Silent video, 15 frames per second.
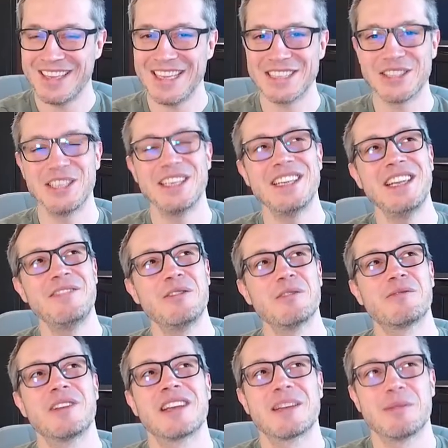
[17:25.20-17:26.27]
And actually, if
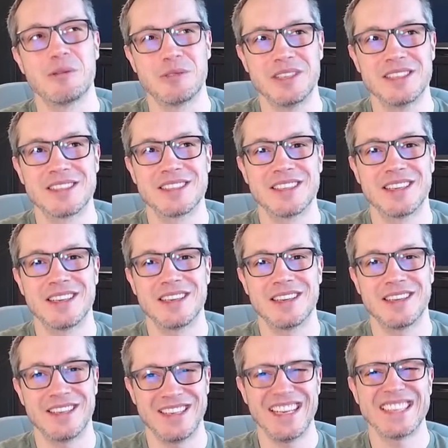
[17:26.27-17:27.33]
you think about this,
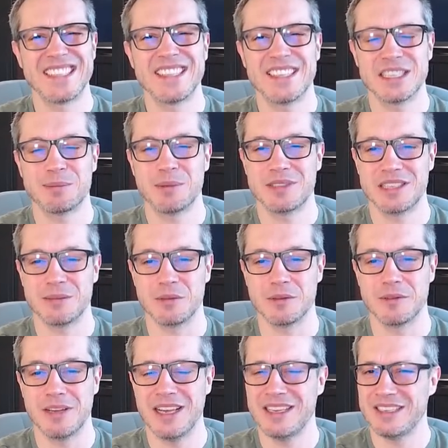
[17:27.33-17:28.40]
yes, it is
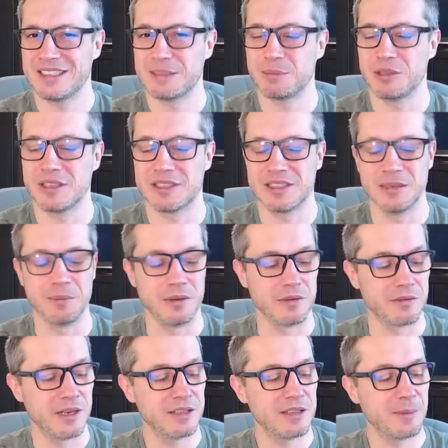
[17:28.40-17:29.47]
possible. And it's pretty
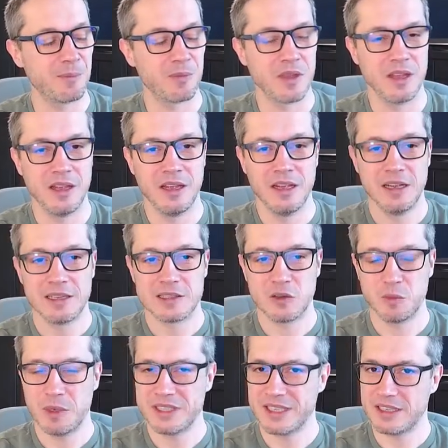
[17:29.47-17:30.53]
simple, right?
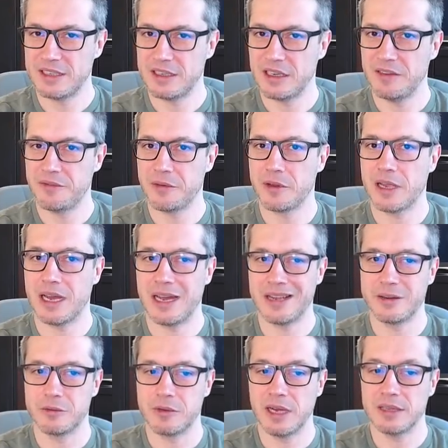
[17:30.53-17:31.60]
So basically, if
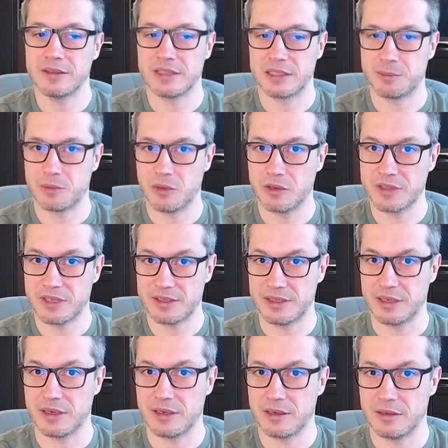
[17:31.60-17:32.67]
I run this
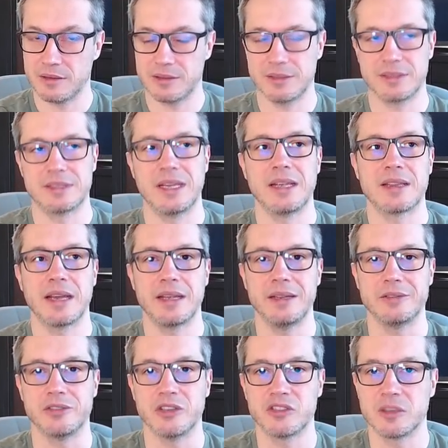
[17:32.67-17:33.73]
processing, this data
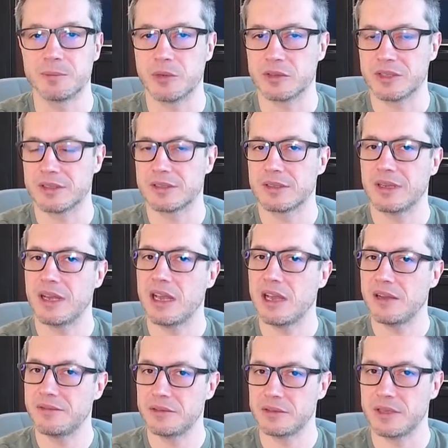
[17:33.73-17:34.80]
ingestion process
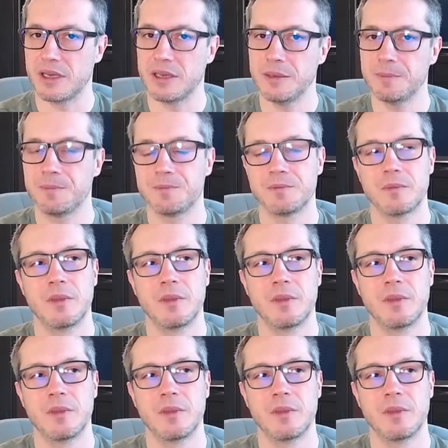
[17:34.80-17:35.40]
every day,